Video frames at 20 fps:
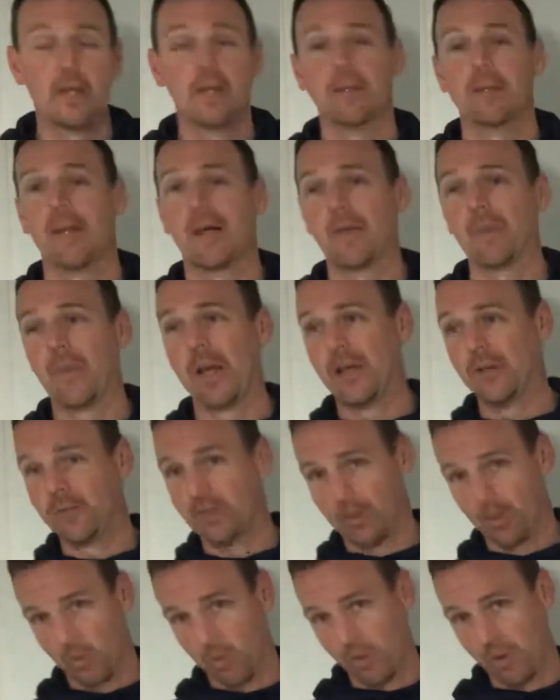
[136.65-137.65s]
that makes
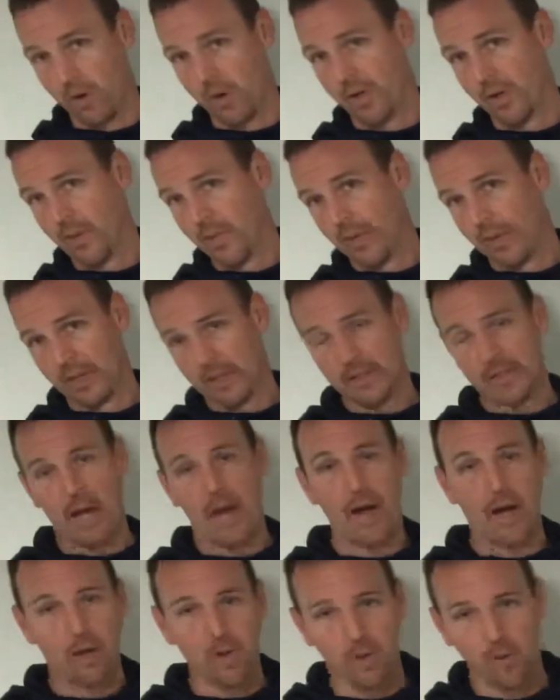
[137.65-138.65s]
him run to make a
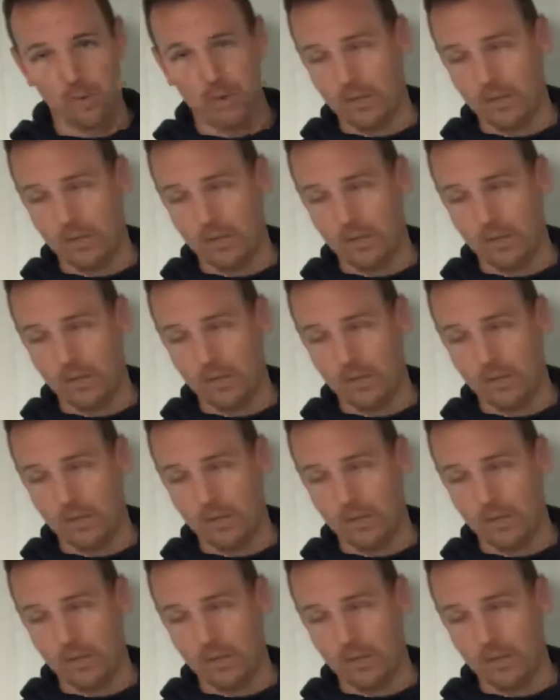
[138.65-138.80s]
tackle,